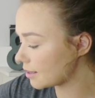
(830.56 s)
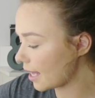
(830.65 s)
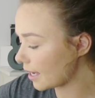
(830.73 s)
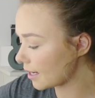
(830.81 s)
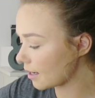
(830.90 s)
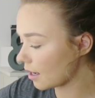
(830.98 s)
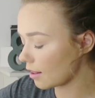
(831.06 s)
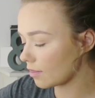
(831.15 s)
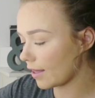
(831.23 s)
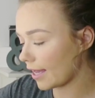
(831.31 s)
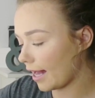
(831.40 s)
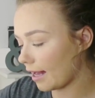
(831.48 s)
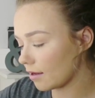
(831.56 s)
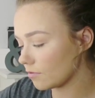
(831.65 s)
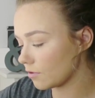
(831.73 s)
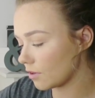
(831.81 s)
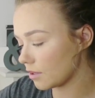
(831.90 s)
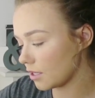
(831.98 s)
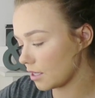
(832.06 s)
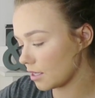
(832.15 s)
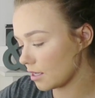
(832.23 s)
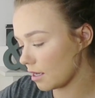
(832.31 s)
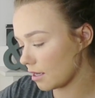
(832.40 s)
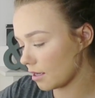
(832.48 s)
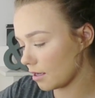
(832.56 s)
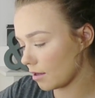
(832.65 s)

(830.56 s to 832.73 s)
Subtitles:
Then they have the